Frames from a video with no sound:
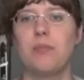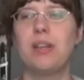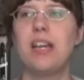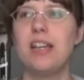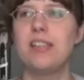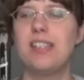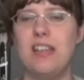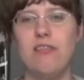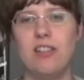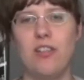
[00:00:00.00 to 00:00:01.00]
Because
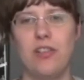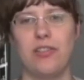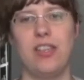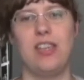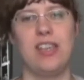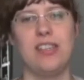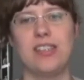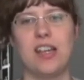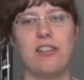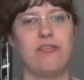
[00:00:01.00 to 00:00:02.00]
even on the
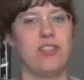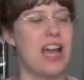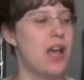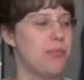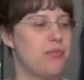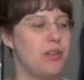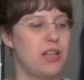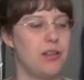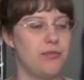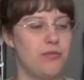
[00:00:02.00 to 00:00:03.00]
inside flap,
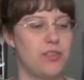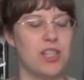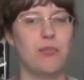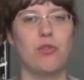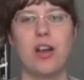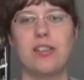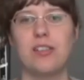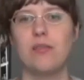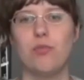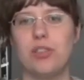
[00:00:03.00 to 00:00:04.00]
uh,
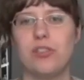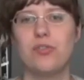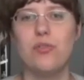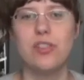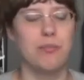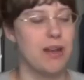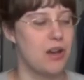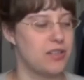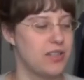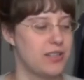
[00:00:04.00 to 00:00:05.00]
summarizing what the story's
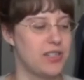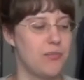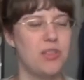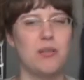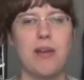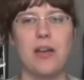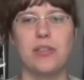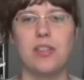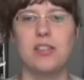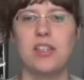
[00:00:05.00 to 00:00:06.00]
about, it says something
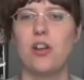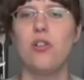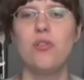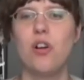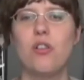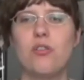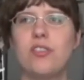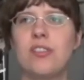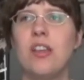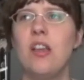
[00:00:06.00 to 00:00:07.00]
about the tarot
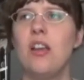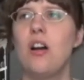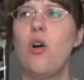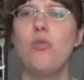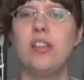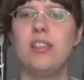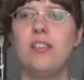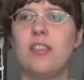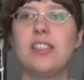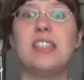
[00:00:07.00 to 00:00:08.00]
cards
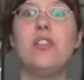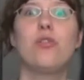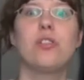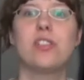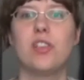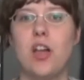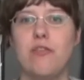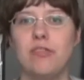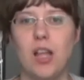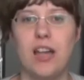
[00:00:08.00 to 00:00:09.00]
holding the secrets
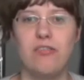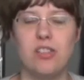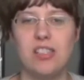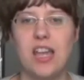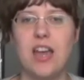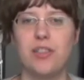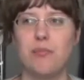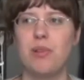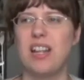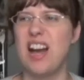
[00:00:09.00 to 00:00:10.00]
of life and
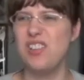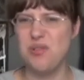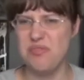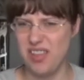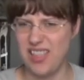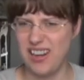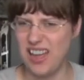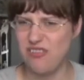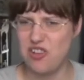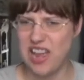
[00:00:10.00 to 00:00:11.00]
death, but I don't think that
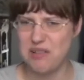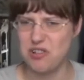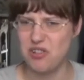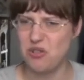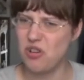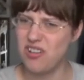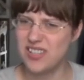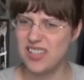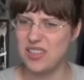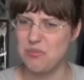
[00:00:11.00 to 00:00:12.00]
ever came
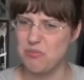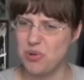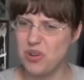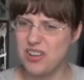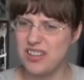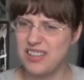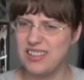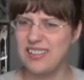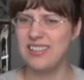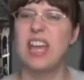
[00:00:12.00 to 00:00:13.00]
across in the book.
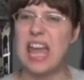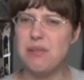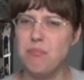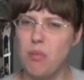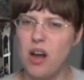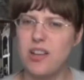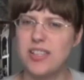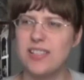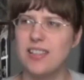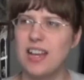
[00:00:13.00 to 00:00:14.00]
Kate
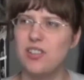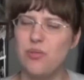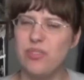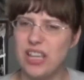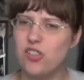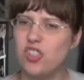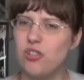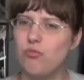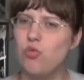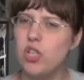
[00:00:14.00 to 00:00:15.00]
Mosse, I don't think
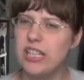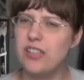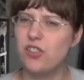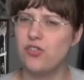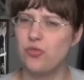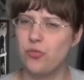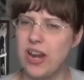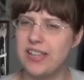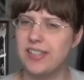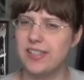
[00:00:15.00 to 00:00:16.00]
she really
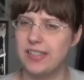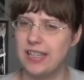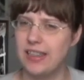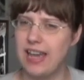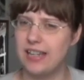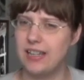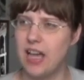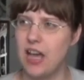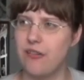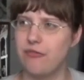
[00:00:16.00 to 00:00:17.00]
stressed that
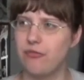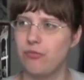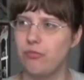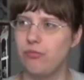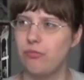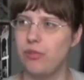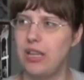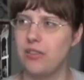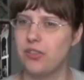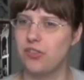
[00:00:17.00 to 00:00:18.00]
enough
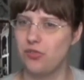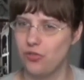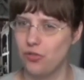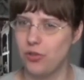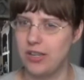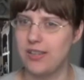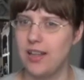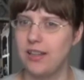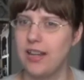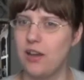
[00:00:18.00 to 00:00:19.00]
in the
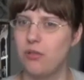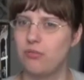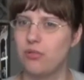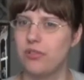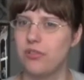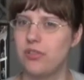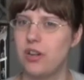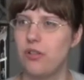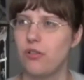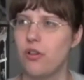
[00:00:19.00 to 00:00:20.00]
storytelling how important the
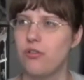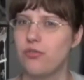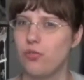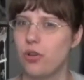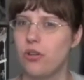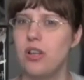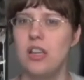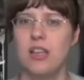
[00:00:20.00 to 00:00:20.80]
tarot cards were.